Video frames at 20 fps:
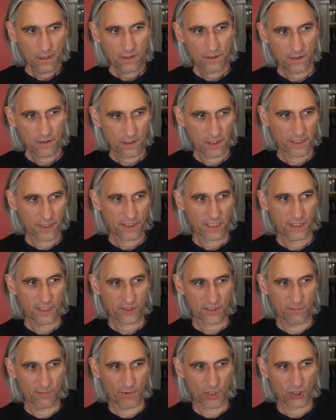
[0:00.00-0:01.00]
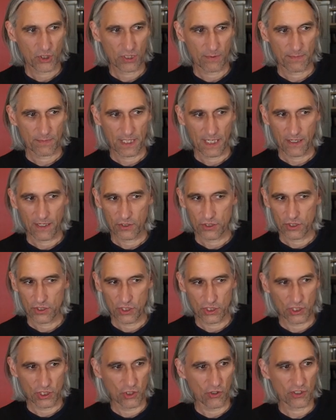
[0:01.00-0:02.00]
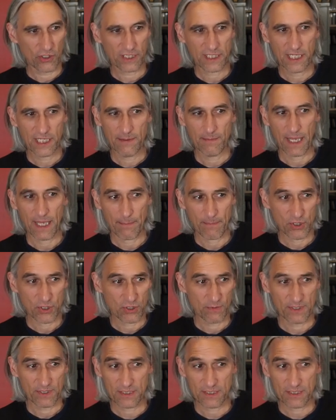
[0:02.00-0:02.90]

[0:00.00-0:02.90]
The knight hits the bishop now. You've got to keep that bishop.